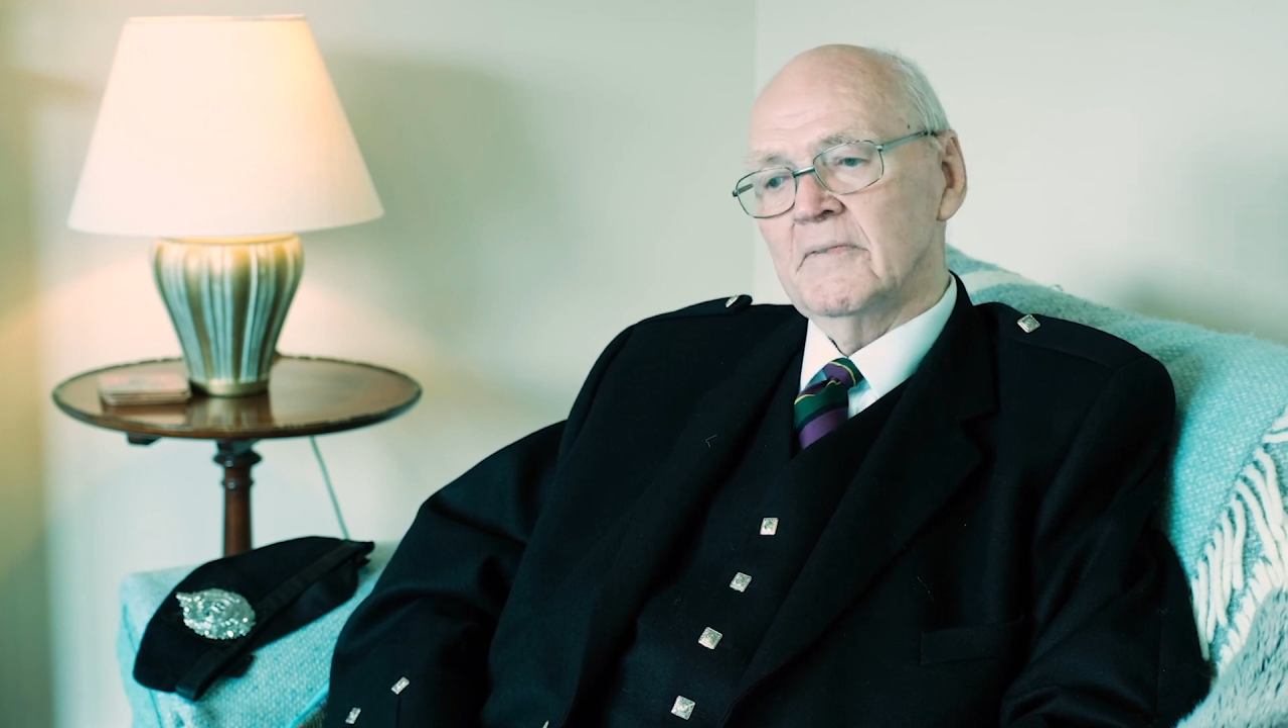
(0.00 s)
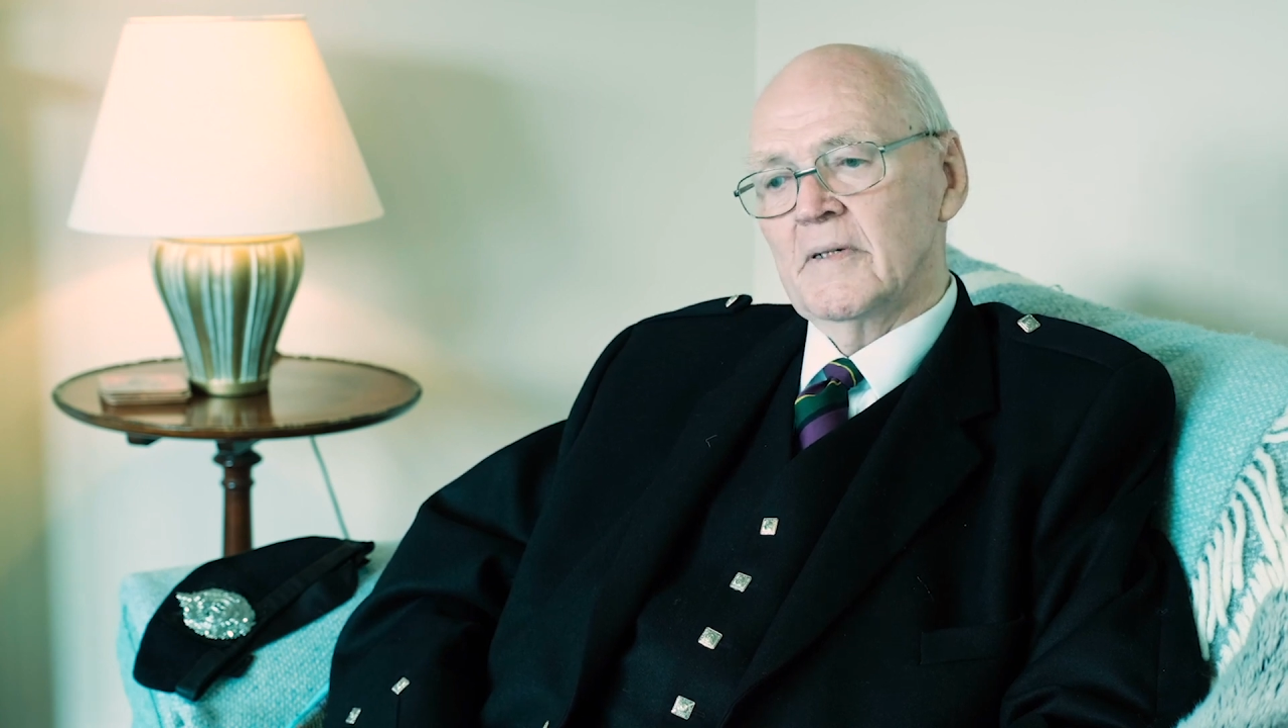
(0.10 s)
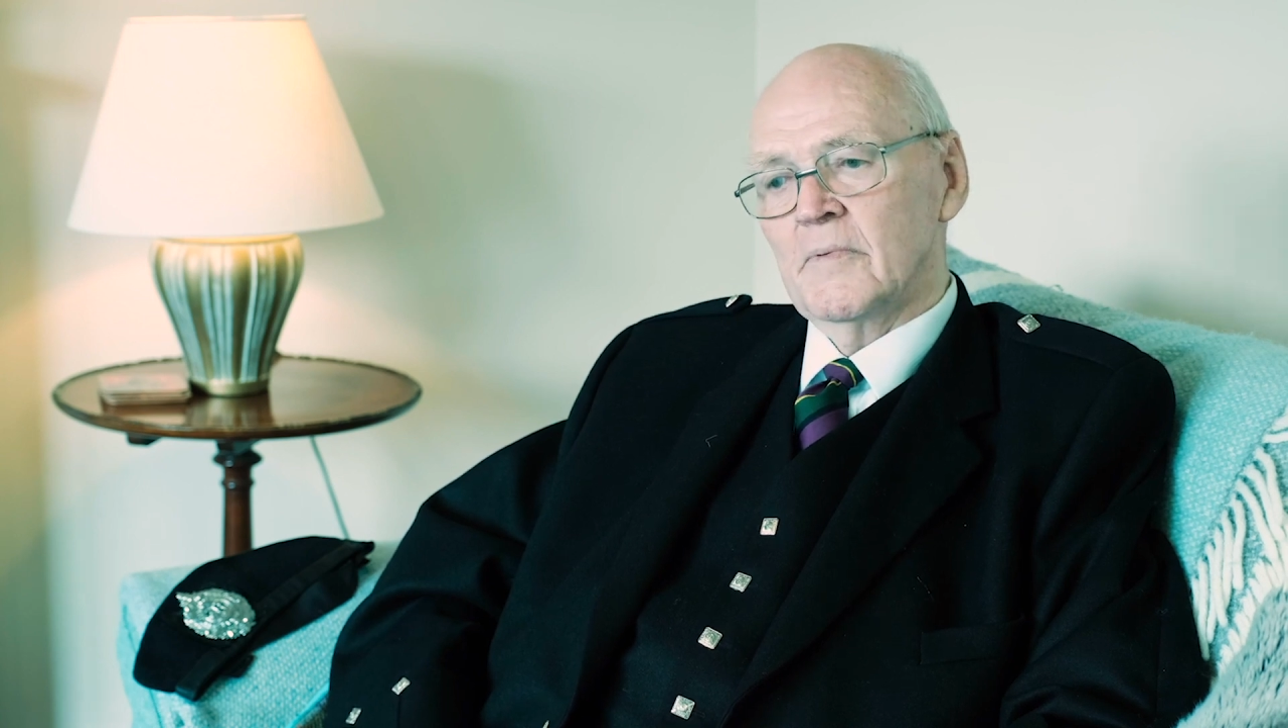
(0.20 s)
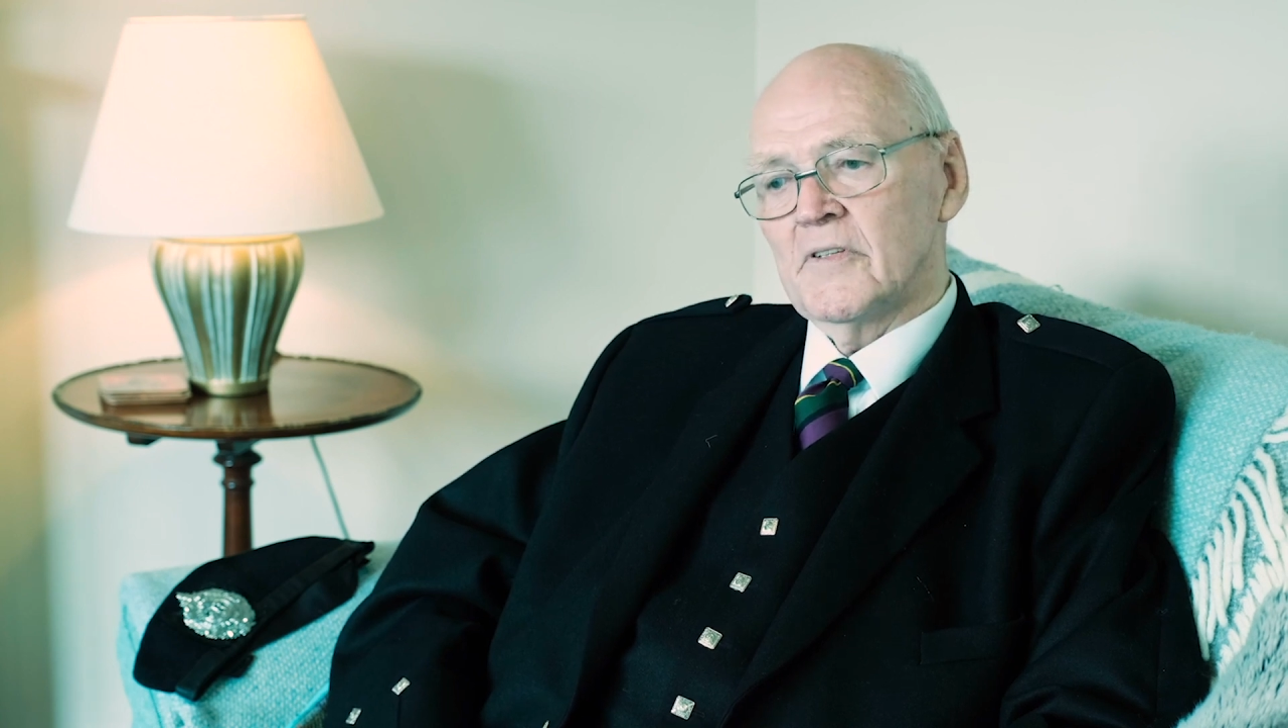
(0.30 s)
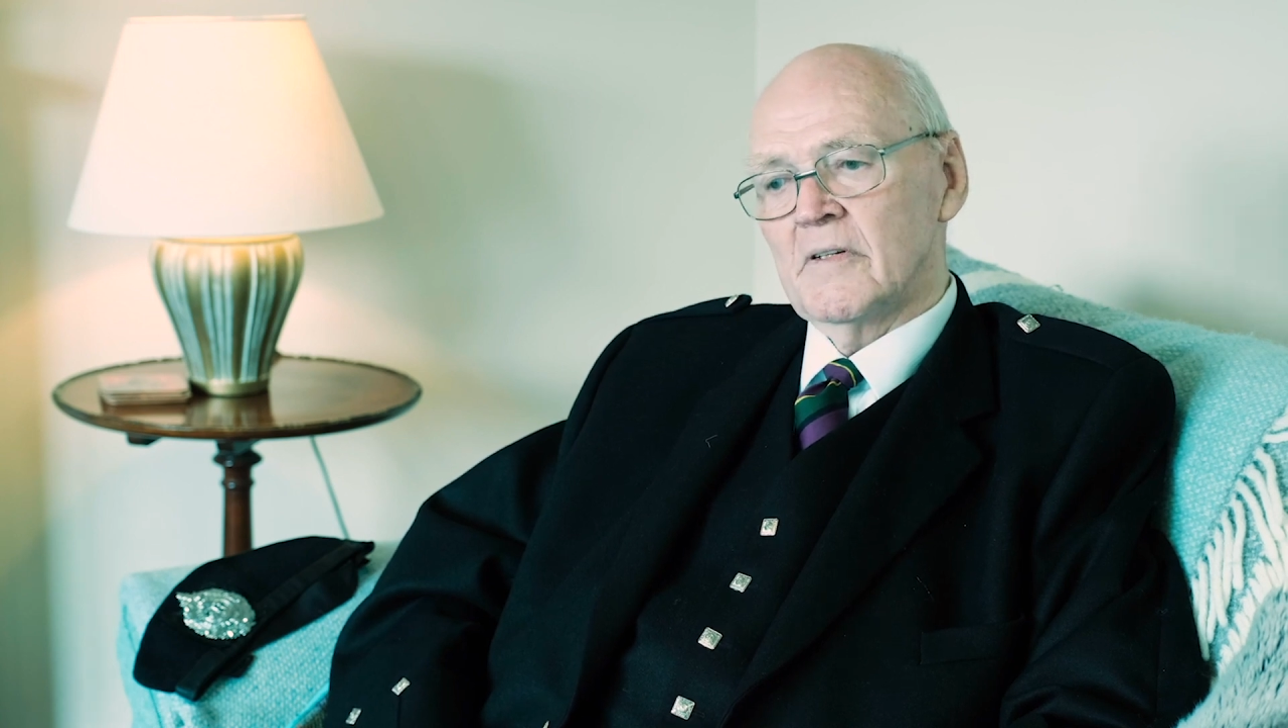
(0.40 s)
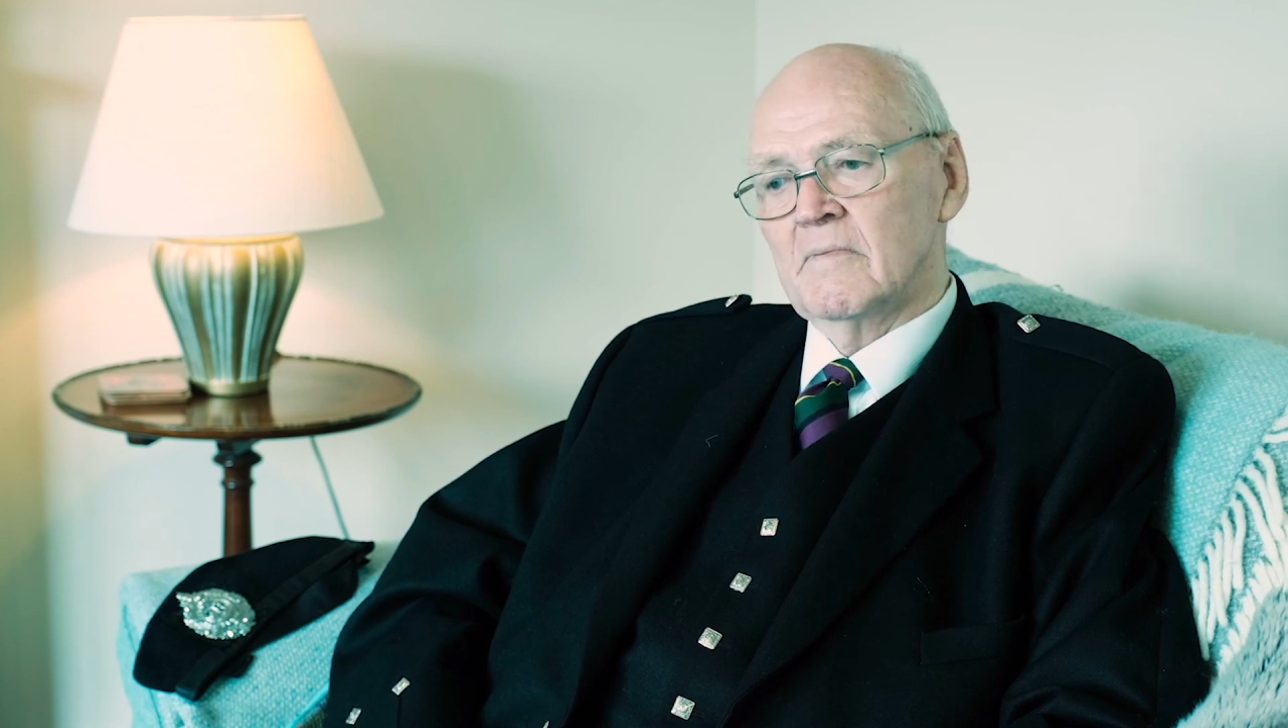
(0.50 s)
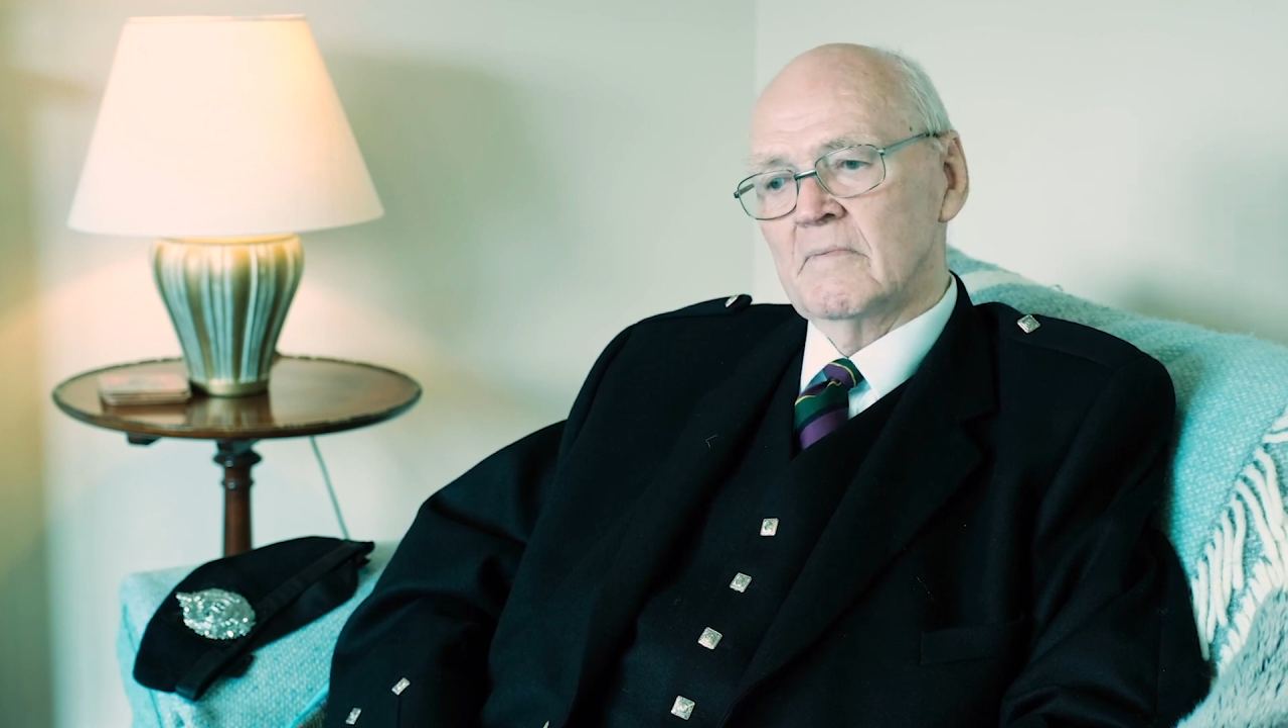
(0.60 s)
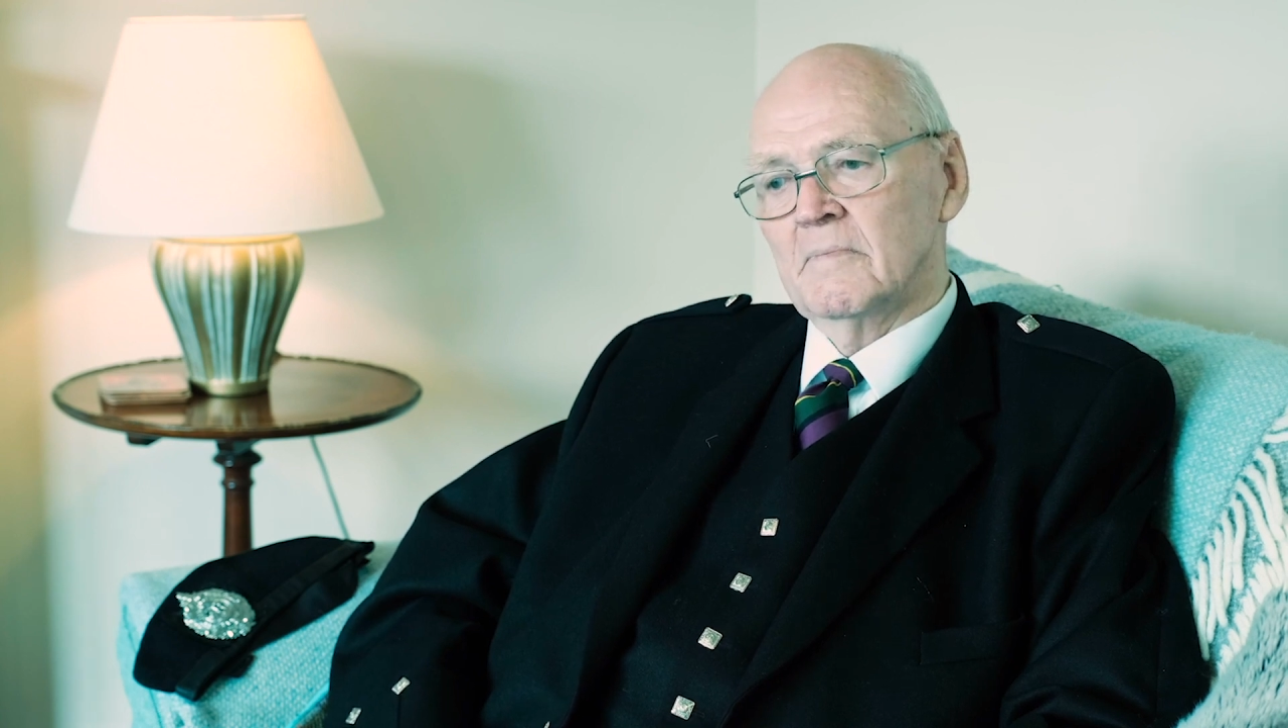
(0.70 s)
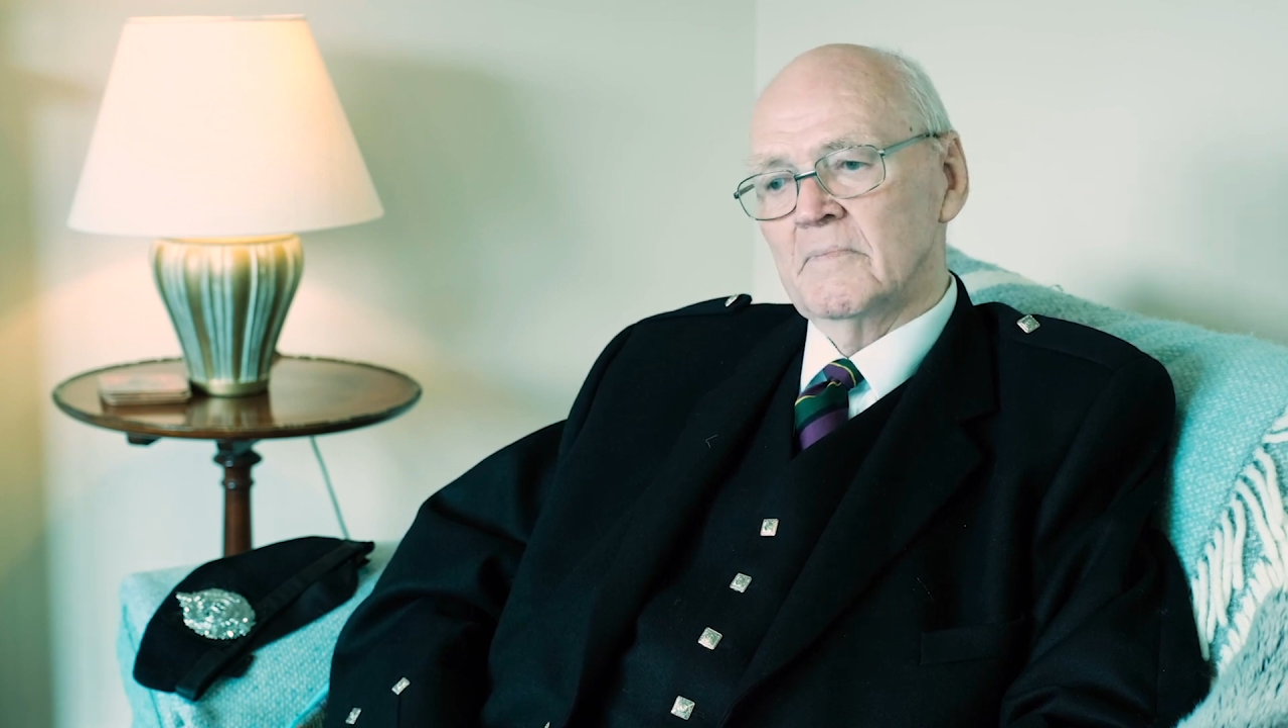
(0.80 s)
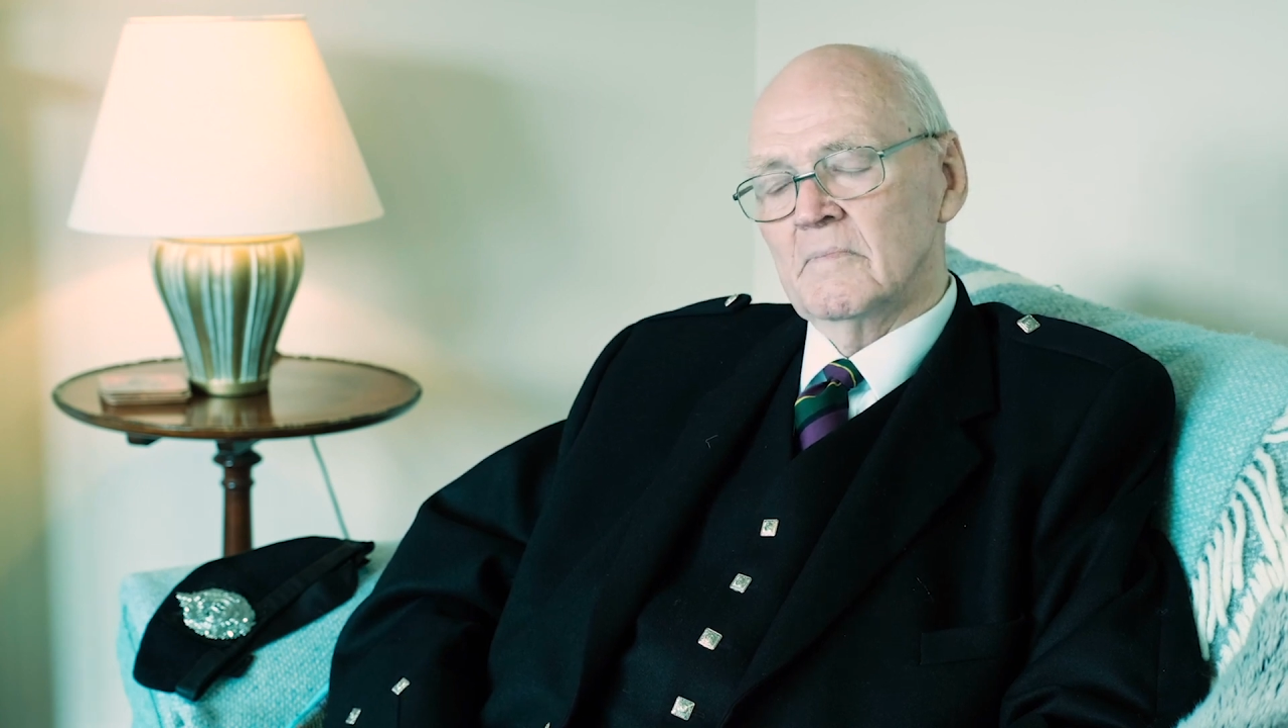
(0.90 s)
he was
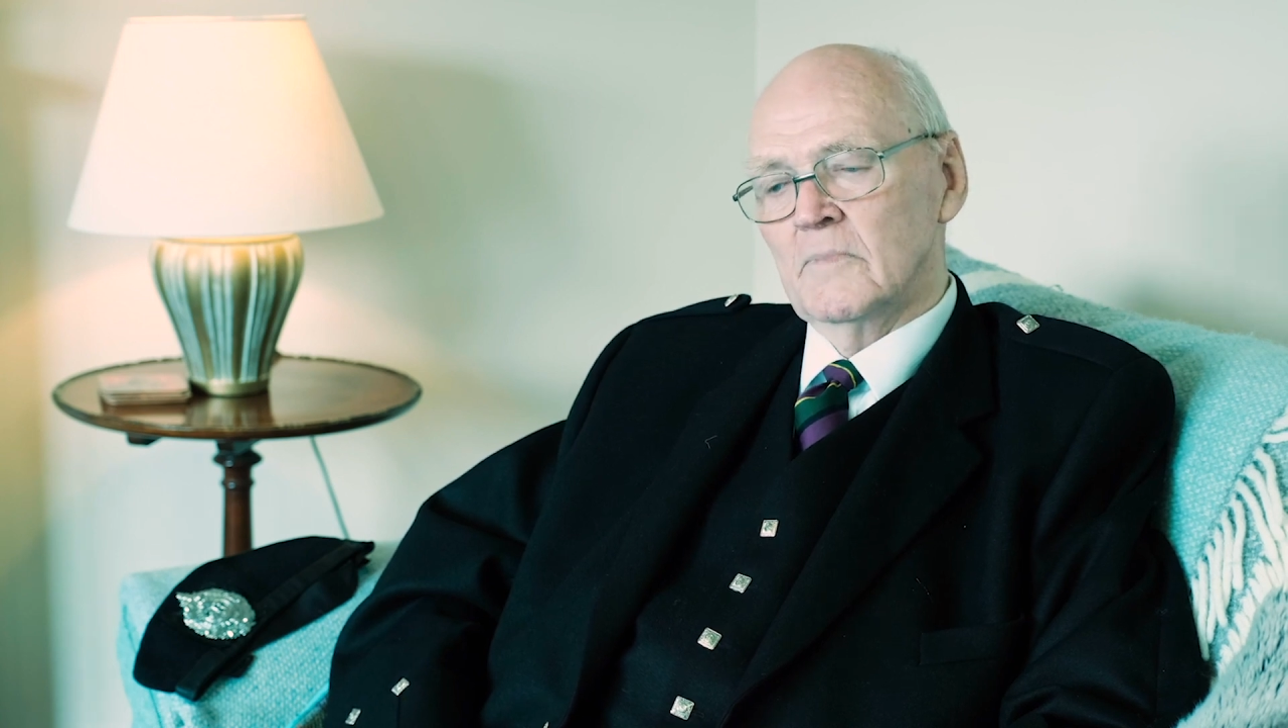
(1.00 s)
in